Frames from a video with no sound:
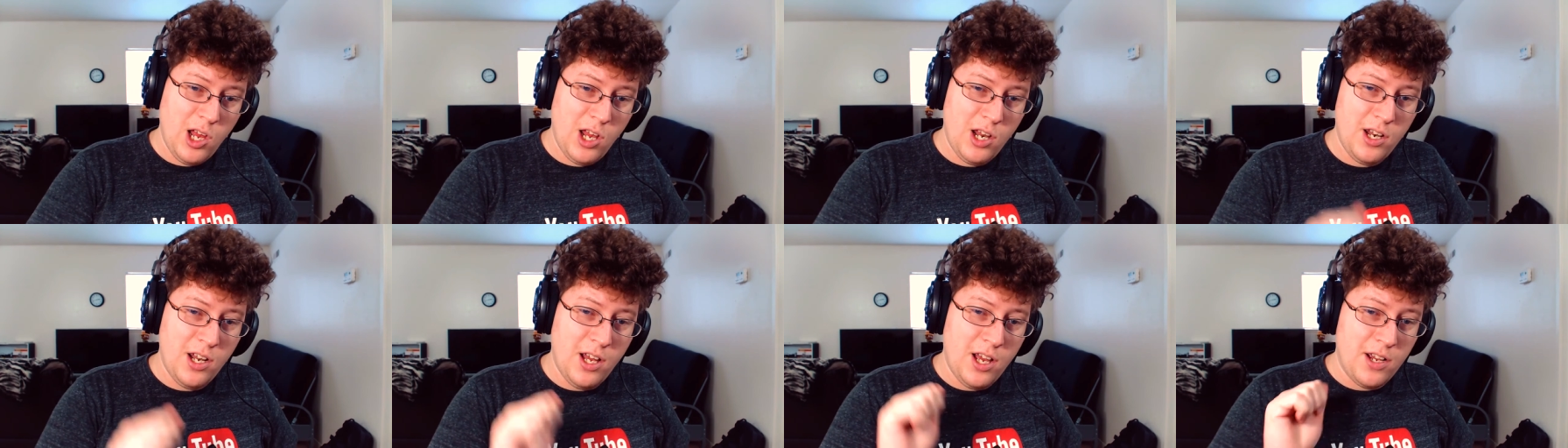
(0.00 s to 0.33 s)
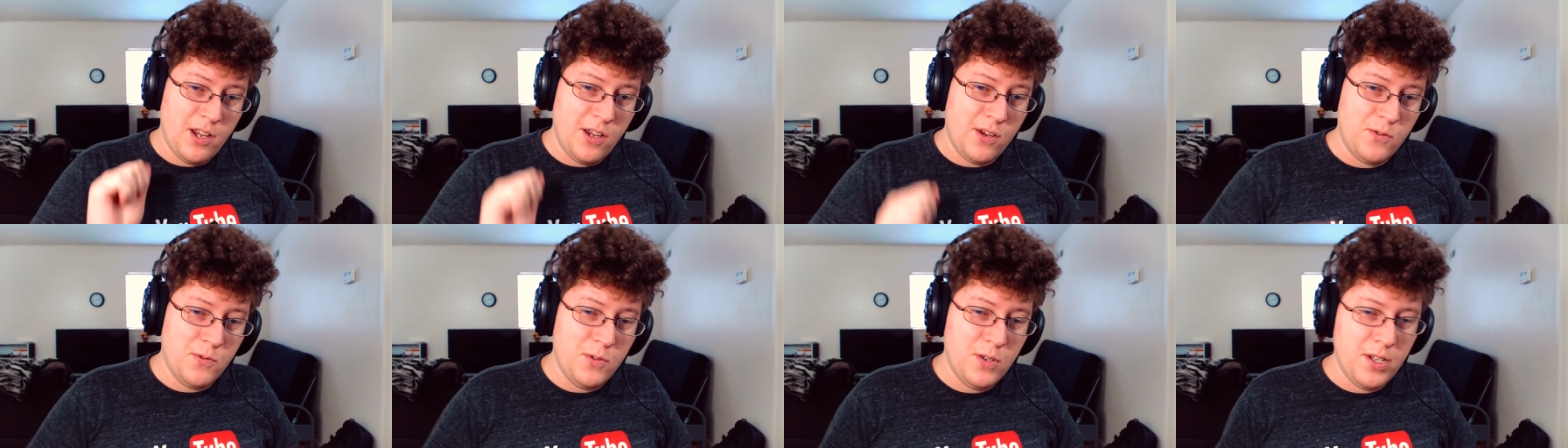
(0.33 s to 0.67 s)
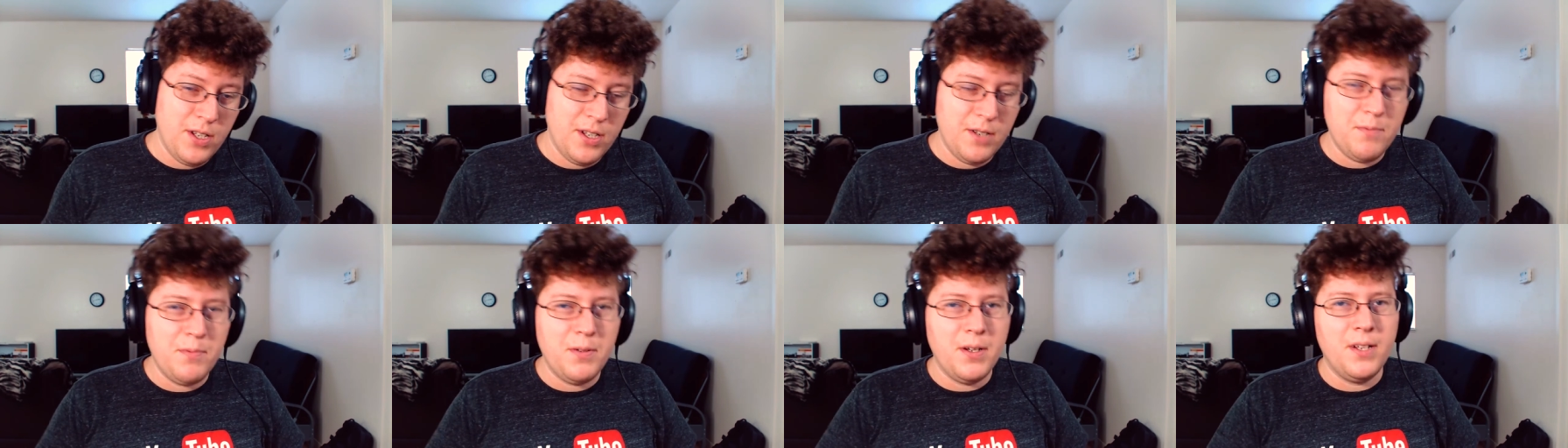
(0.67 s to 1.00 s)
knock on
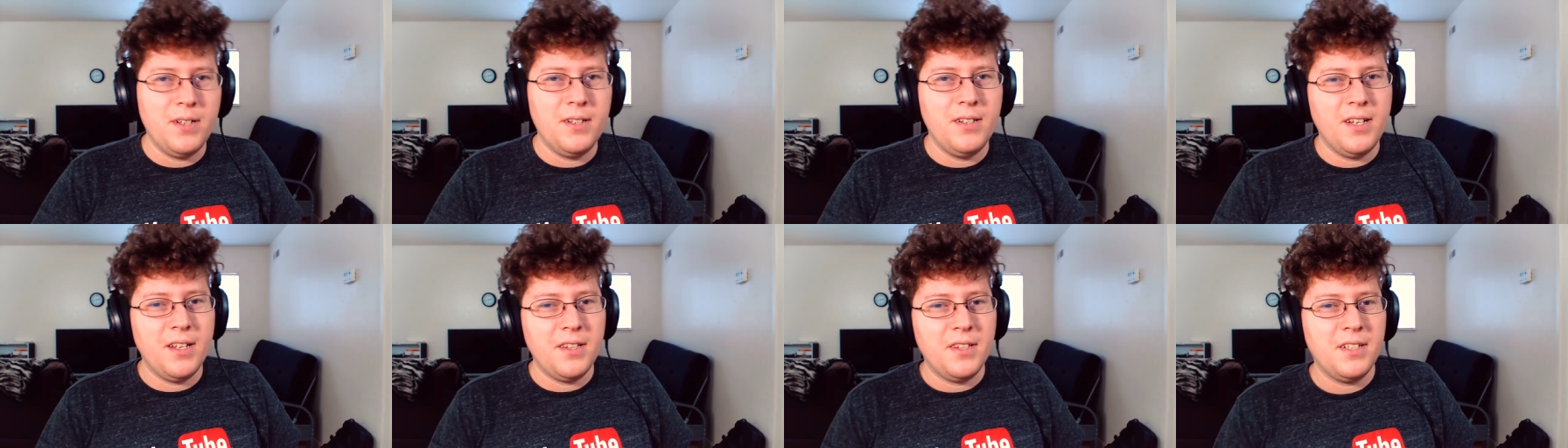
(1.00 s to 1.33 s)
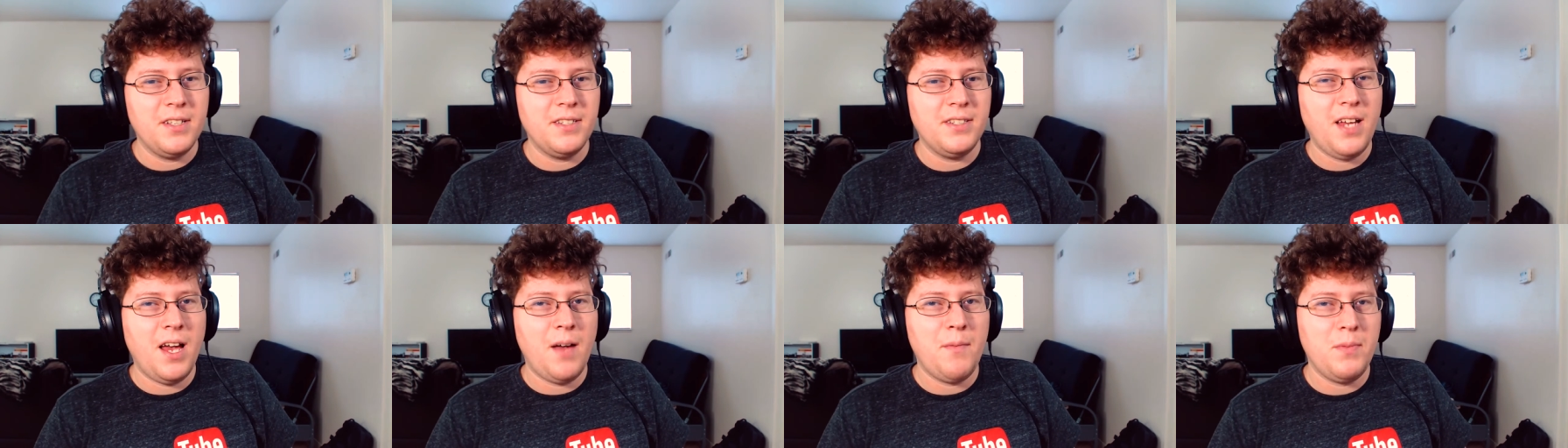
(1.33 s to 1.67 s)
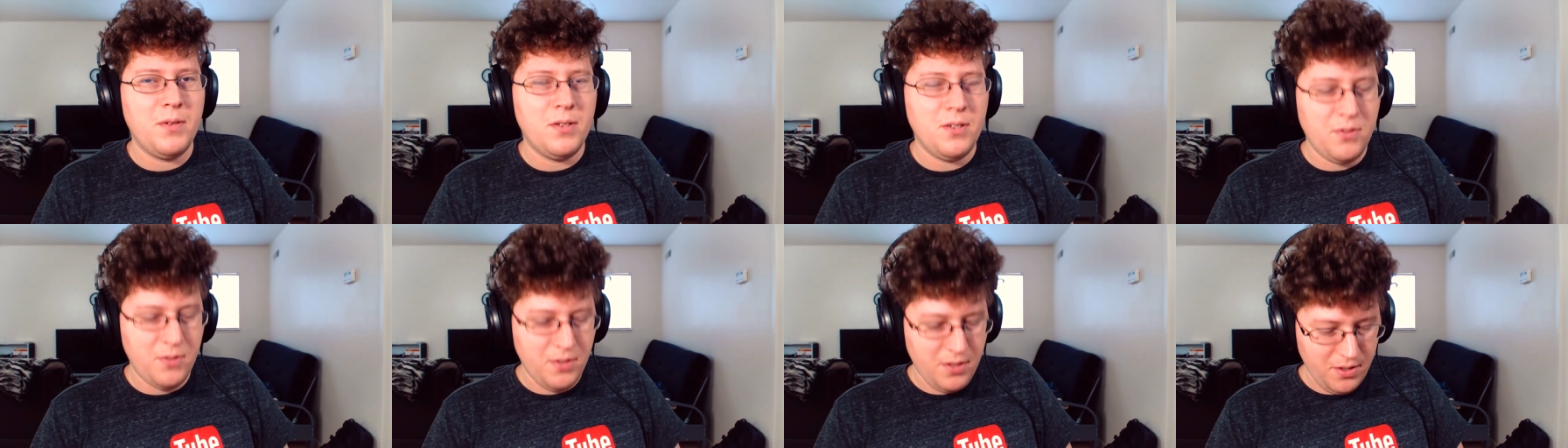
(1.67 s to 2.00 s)
wood, but nothing has
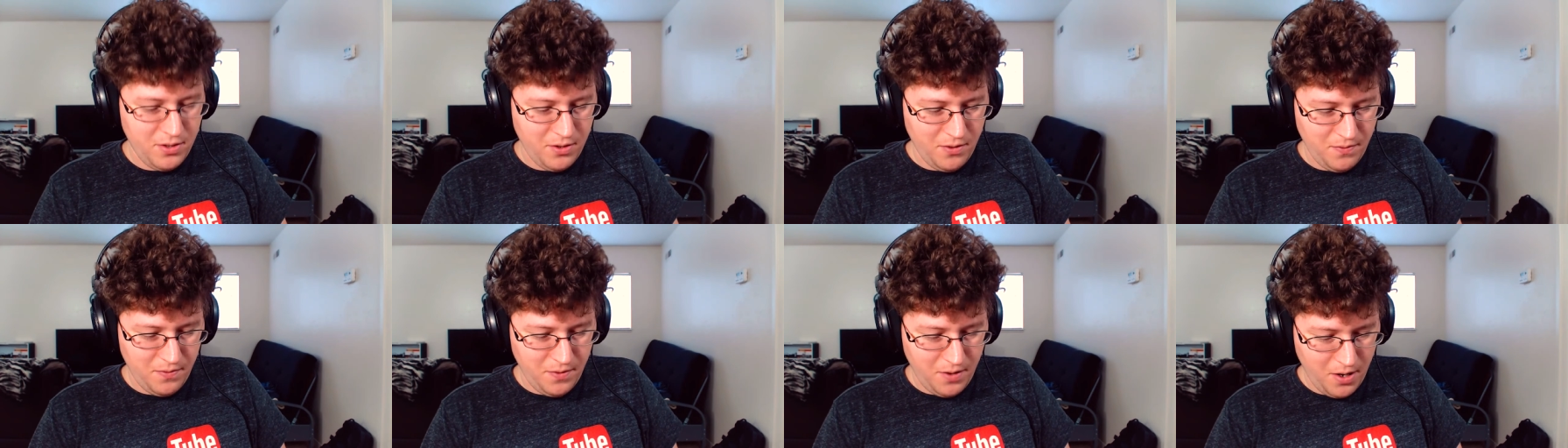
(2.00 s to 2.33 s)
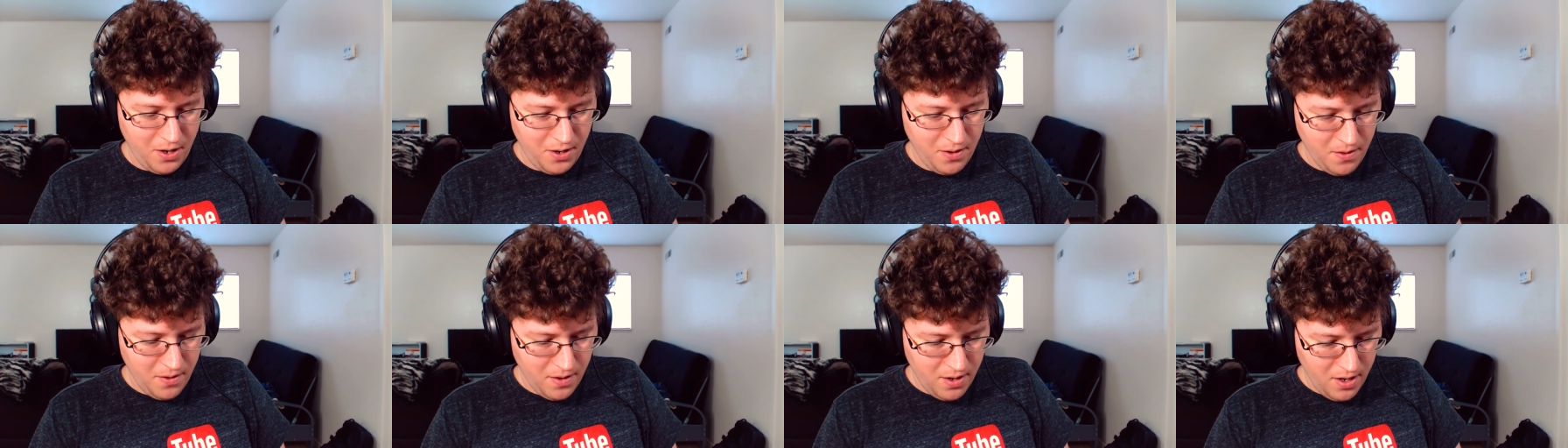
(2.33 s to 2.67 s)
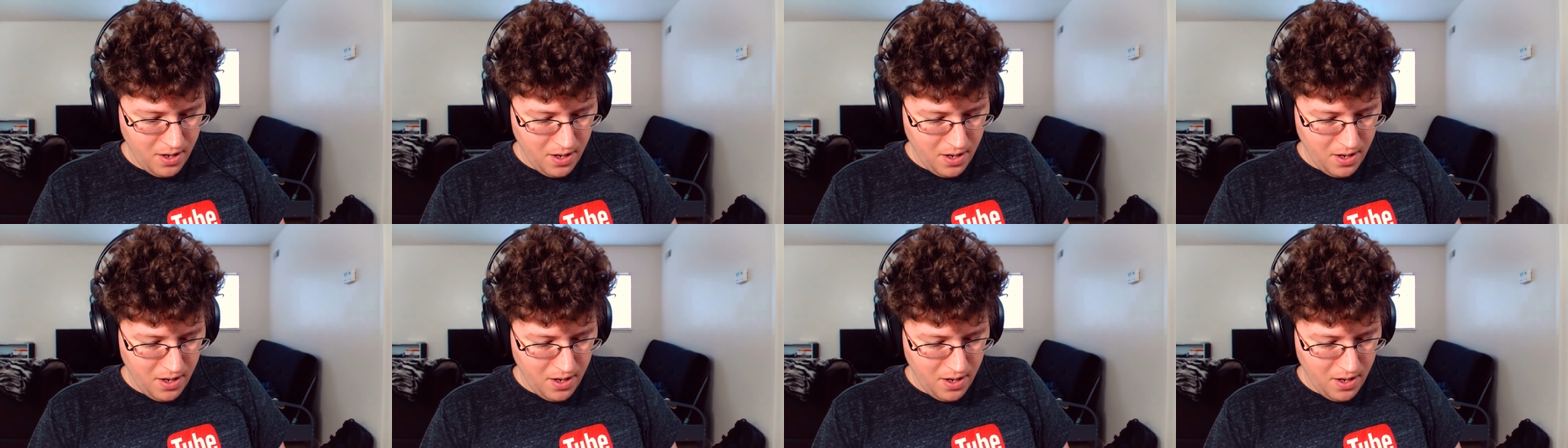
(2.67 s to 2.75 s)
happened to it so far.